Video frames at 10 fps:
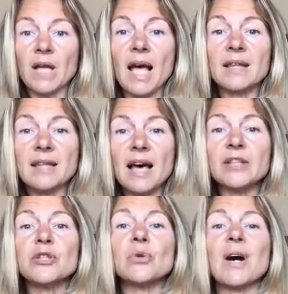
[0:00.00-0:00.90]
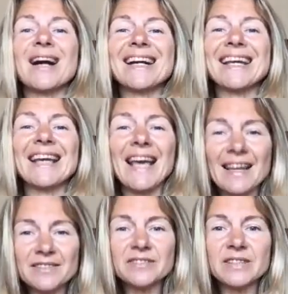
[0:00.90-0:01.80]
and then you are
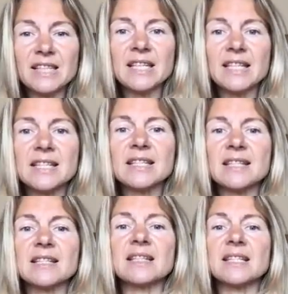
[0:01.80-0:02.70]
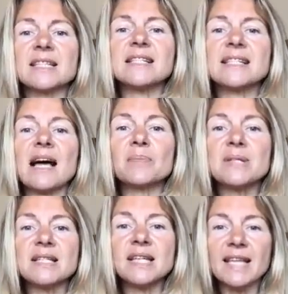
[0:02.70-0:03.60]
again feeling that
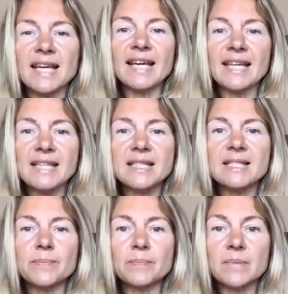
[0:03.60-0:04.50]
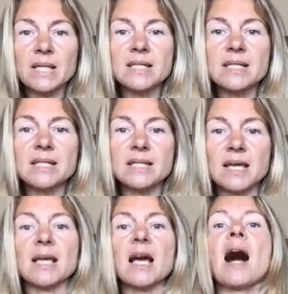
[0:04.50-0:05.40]
something is
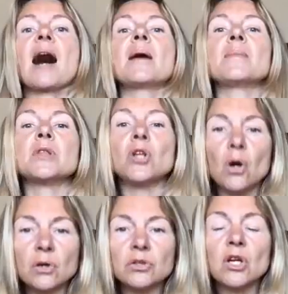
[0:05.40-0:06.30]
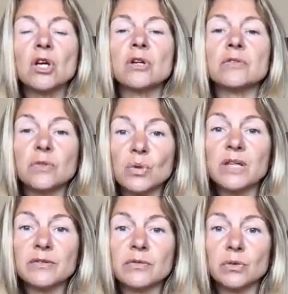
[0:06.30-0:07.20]
missing. I'm not
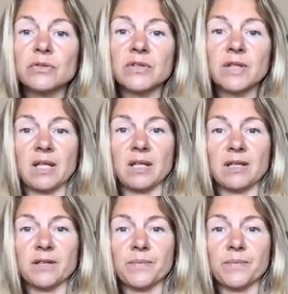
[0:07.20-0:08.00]
fully fulfilled.